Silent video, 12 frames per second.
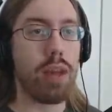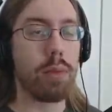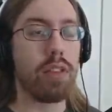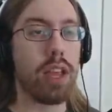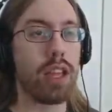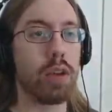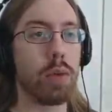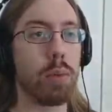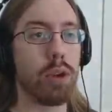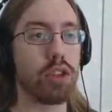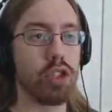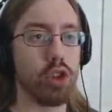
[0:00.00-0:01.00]
I was thinking there were a
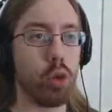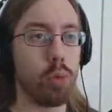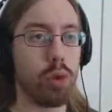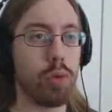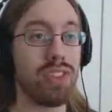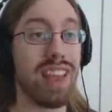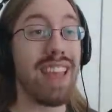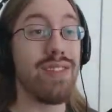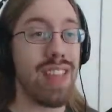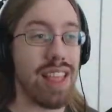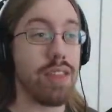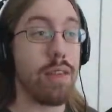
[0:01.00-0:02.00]
bunch of toll booths, and
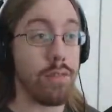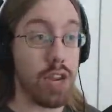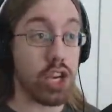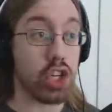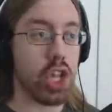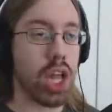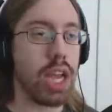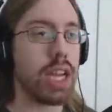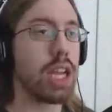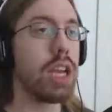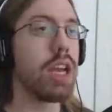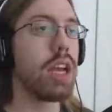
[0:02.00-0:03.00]
then the finish line.